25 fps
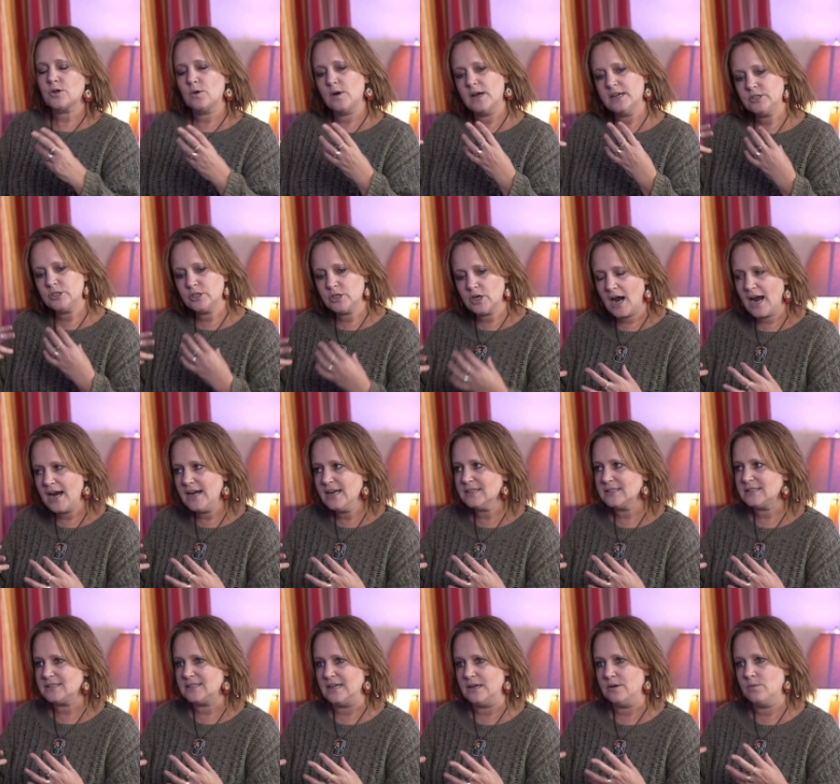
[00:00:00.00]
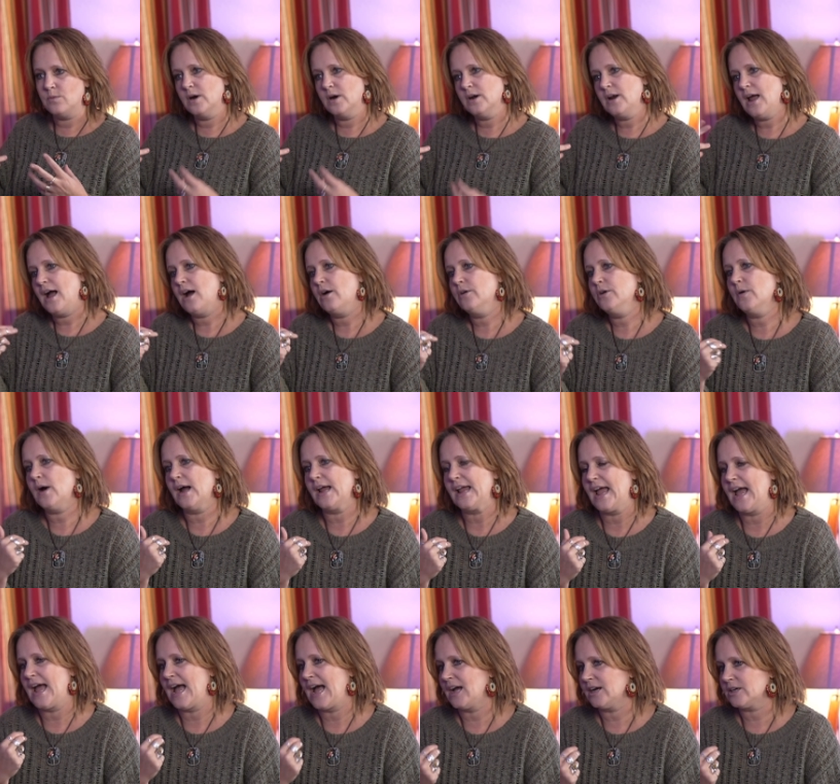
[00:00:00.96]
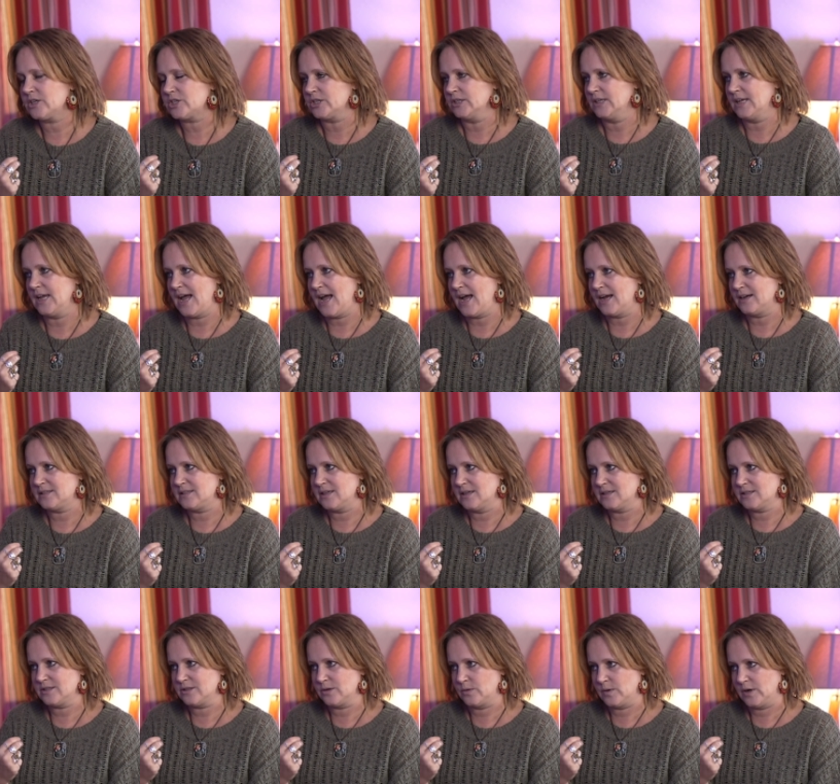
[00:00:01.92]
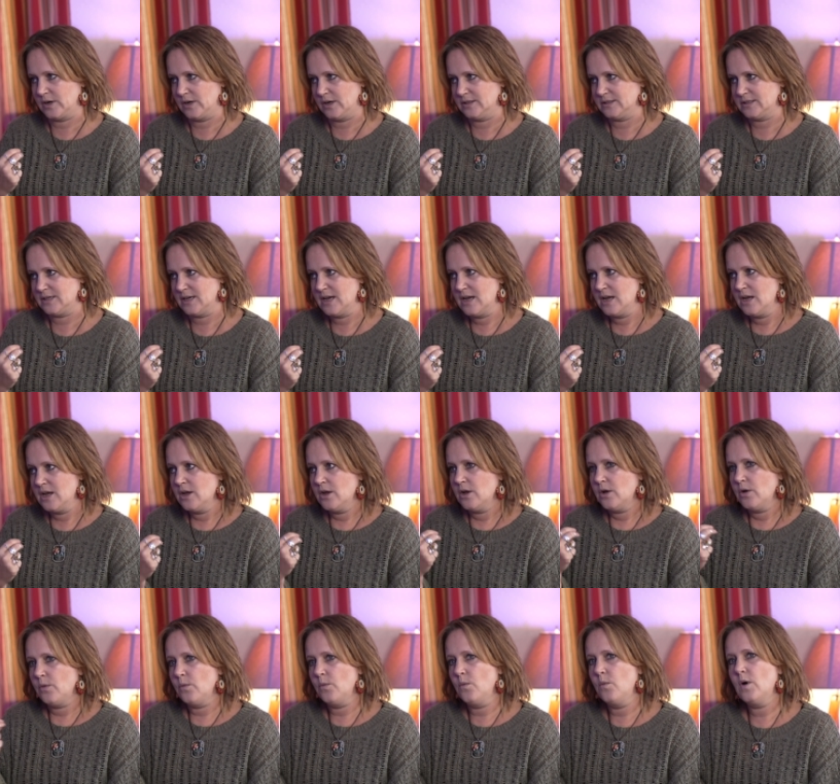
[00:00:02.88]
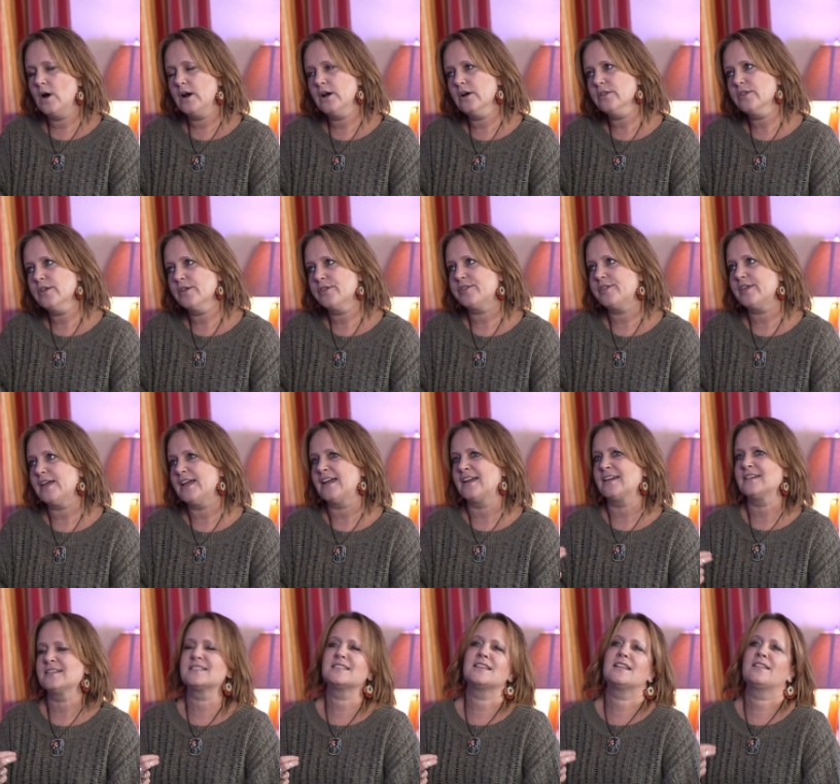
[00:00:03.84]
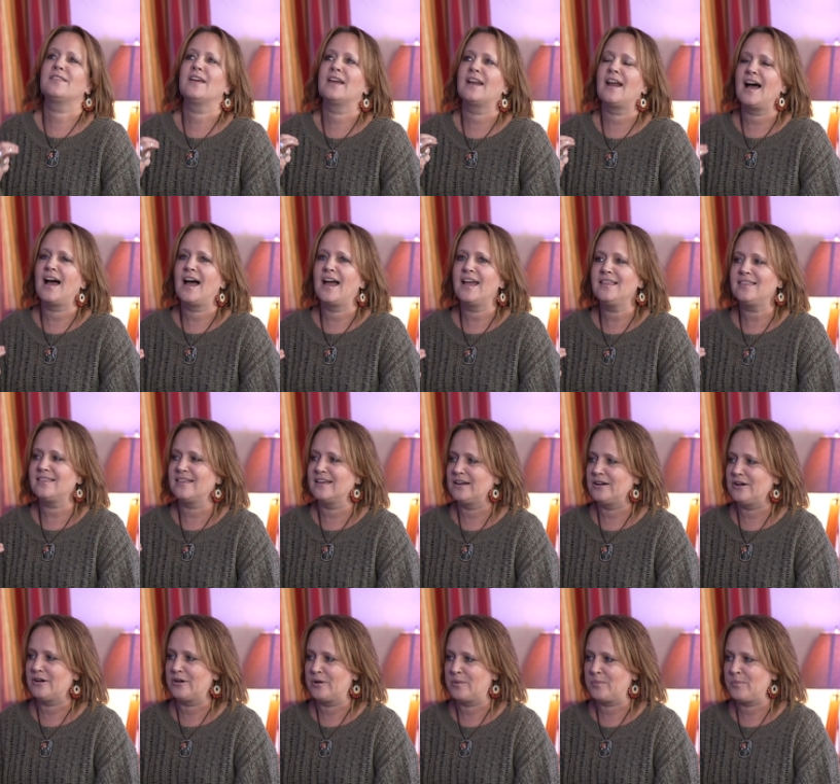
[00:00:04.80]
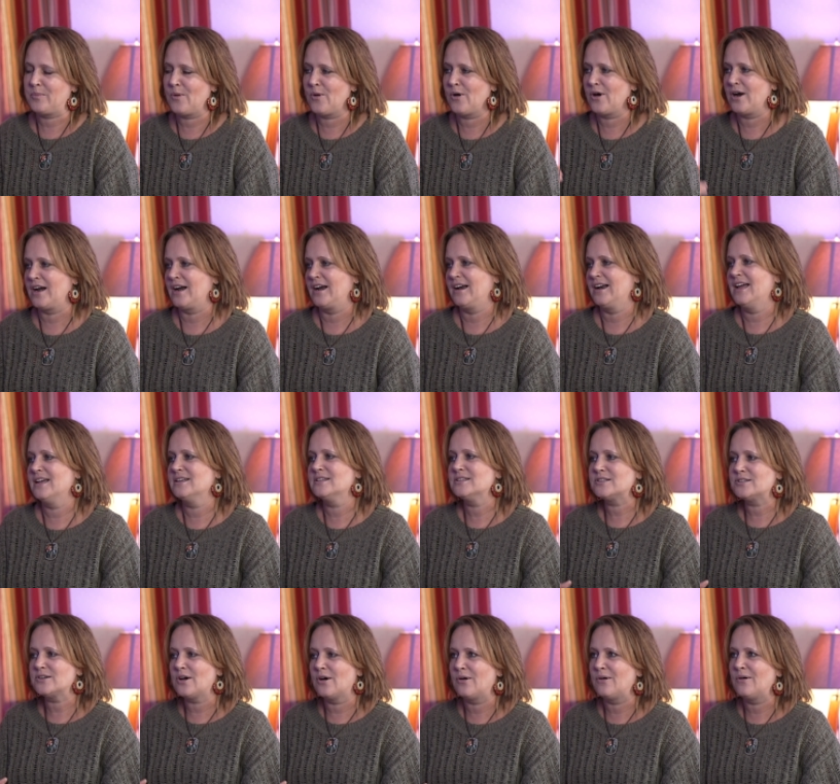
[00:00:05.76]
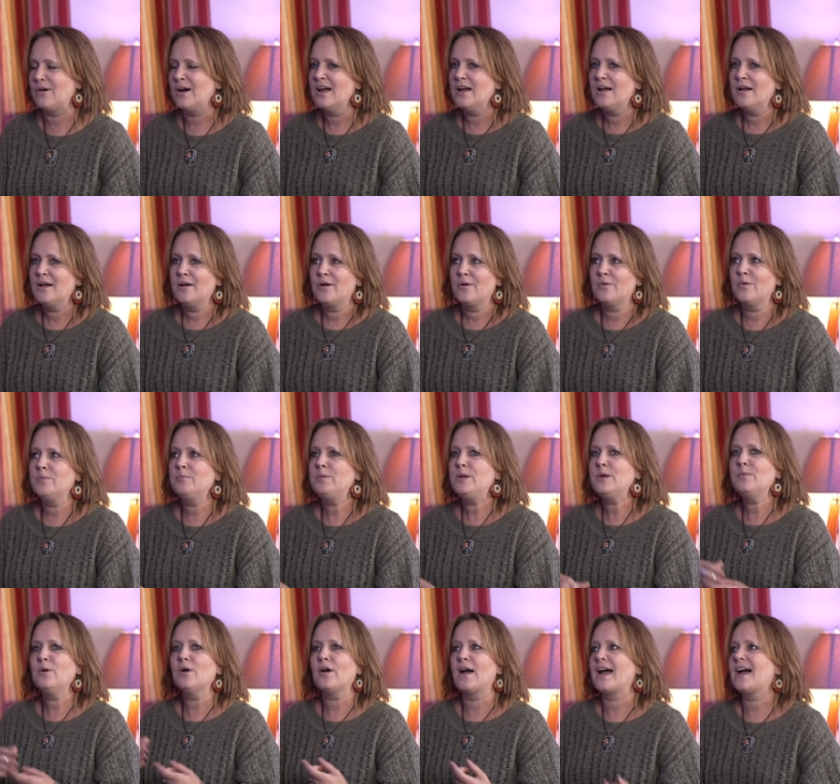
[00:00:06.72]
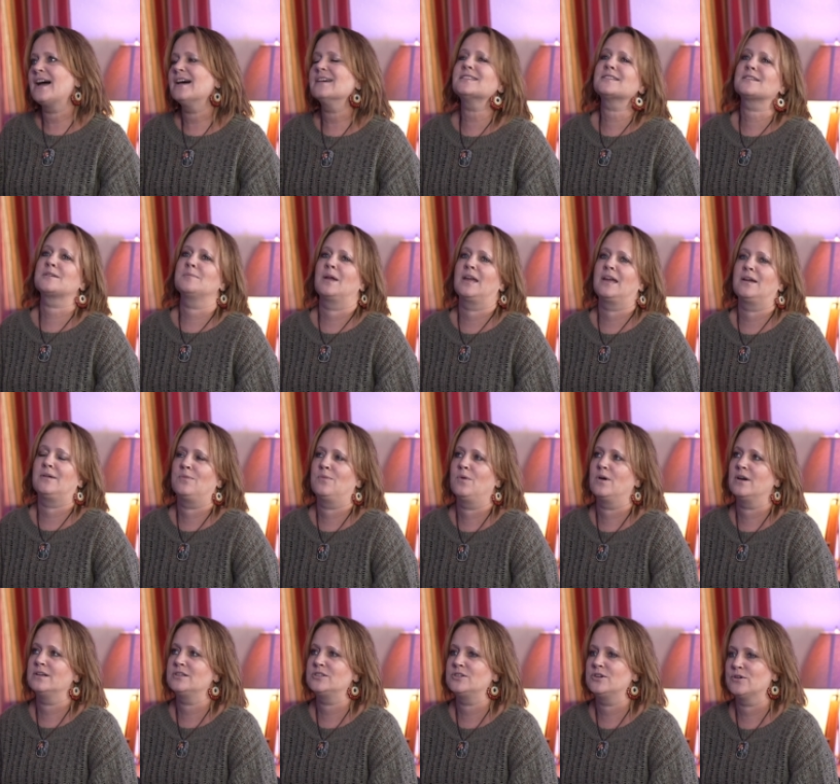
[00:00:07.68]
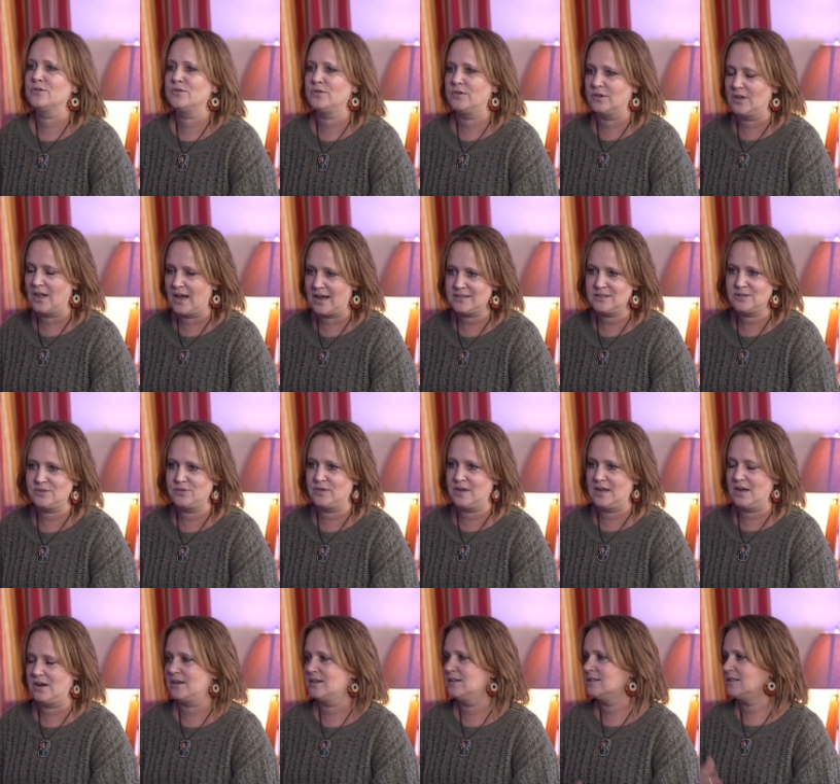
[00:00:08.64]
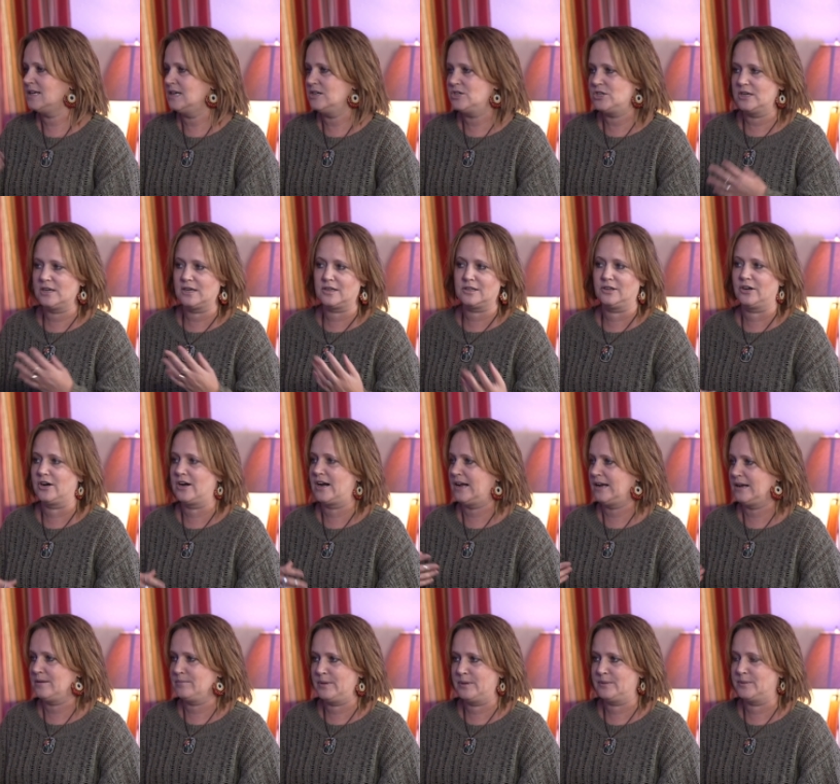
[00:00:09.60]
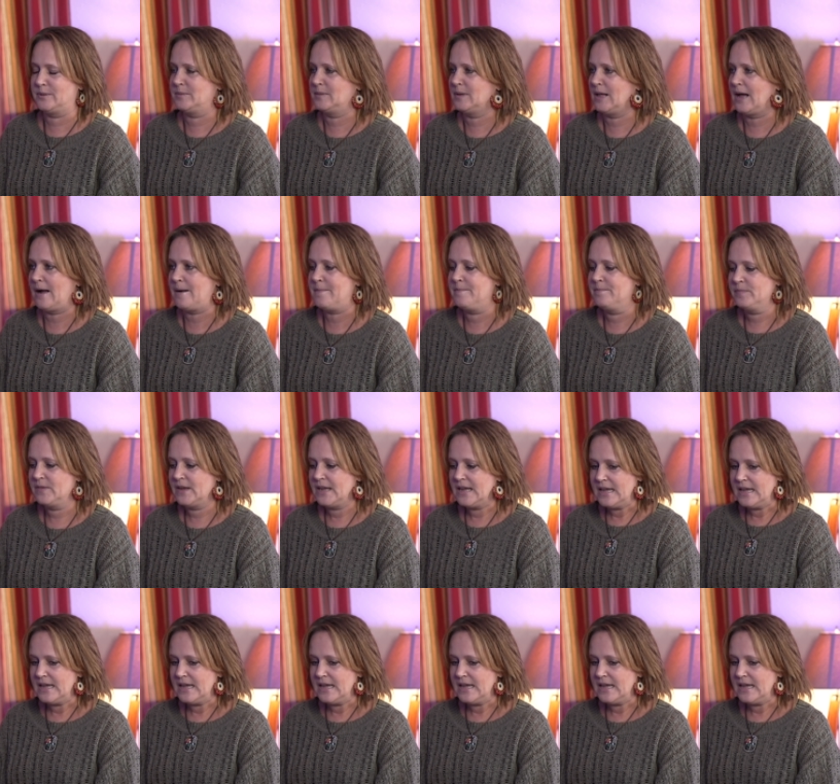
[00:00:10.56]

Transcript: So I try to see what how do I actually access the world? Mm-hmm. What are the things that I think are important? And so when people ask me, what is your philosophy on teaching and learning and blah blah blah?